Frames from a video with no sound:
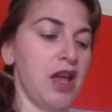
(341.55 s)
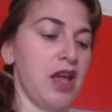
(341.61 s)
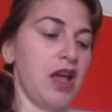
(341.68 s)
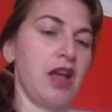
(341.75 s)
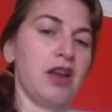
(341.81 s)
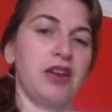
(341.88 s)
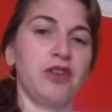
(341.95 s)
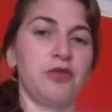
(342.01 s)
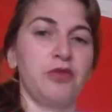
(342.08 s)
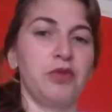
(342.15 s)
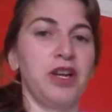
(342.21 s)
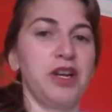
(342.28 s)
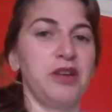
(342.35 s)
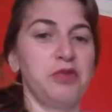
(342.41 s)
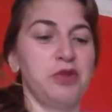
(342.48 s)
and it
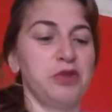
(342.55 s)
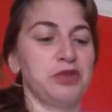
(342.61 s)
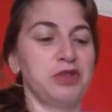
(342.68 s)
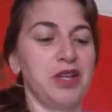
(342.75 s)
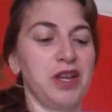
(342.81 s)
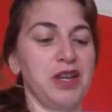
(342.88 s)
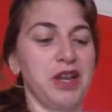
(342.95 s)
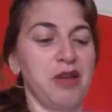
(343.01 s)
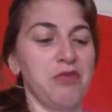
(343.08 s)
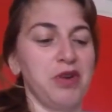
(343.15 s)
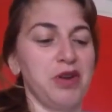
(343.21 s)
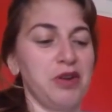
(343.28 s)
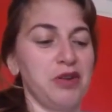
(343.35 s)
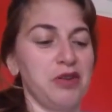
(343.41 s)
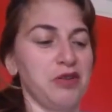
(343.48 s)
really was like a
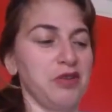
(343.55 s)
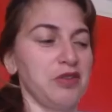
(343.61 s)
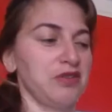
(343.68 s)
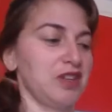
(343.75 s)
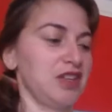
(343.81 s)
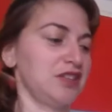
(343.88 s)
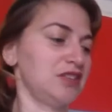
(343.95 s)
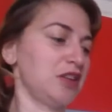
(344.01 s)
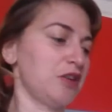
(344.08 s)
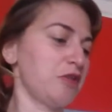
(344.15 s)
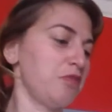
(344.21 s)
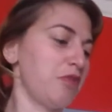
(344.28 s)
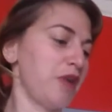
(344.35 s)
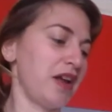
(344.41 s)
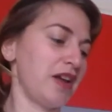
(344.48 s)
miracle instead
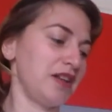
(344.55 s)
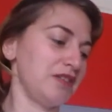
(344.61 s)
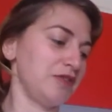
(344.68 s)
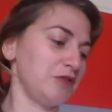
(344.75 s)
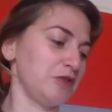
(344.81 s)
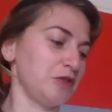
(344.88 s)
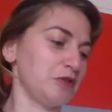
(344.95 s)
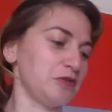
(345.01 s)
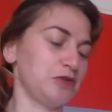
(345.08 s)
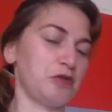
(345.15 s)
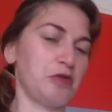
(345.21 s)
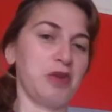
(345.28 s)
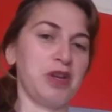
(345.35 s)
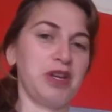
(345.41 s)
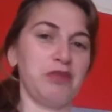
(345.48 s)
of buying you know
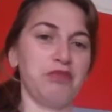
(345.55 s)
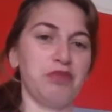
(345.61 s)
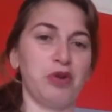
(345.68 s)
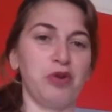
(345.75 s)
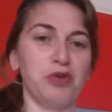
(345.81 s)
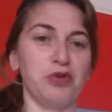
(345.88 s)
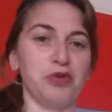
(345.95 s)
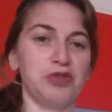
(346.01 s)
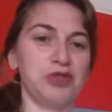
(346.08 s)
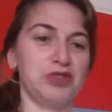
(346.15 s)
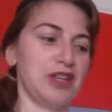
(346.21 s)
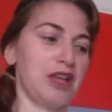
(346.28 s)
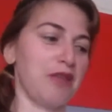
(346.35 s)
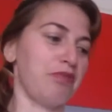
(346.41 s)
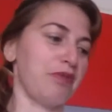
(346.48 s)
so many products
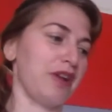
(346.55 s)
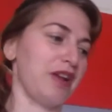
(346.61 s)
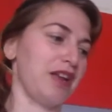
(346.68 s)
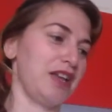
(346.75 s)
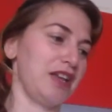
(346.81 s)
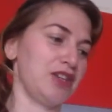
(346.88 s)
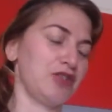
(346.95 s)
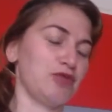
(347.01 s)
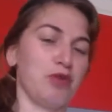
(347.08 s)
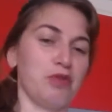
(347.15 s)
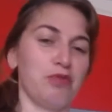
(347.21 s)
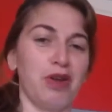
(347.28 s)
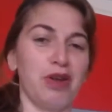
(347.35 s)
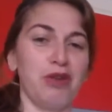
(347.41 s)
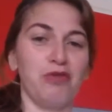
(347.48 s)
separate each
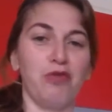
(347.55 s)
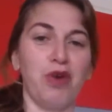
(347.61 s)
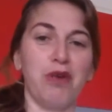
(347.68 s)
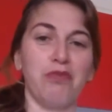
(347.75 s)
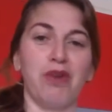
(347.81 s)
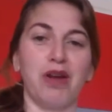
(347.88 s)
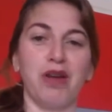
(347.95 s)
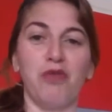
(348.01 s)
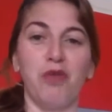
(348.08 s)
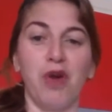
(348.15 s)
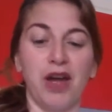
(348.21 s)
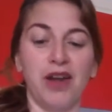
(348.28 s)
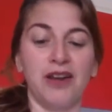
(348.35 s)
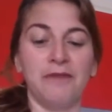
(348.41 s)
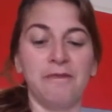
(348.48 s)
one by one by
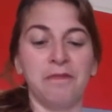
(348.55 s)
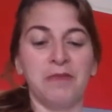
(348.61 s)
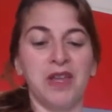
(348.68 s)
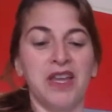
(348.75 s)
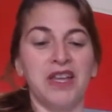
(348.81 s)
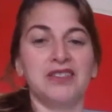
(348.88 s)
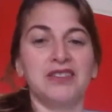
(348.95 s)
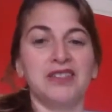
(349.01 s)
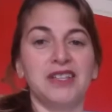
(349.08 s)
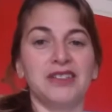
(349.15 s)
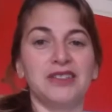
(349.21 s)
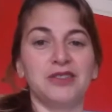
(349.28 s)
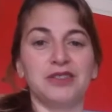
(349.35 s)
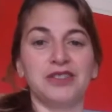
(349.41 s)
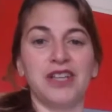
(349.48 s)
one it's nice
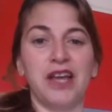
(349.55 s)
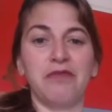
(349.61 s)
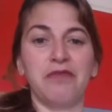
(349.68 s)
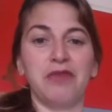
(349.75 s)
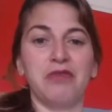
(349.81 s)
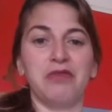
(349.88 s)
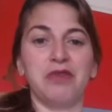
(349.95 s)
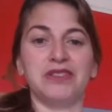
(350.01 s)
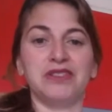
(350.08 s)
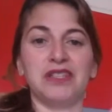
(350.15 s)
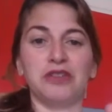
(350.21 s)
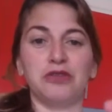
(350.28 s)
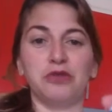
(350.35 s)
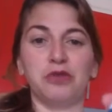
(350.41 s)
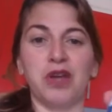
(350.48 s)
because you have
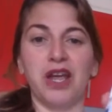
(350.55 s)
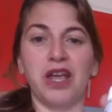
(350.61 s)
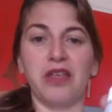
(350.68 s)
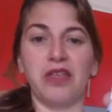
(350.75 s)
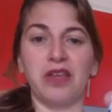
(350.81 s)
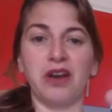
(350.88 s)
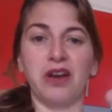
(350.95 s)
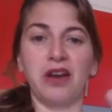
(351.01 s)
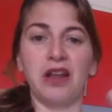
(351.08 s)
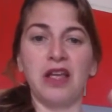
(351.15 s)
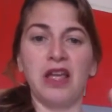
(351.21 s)
everything together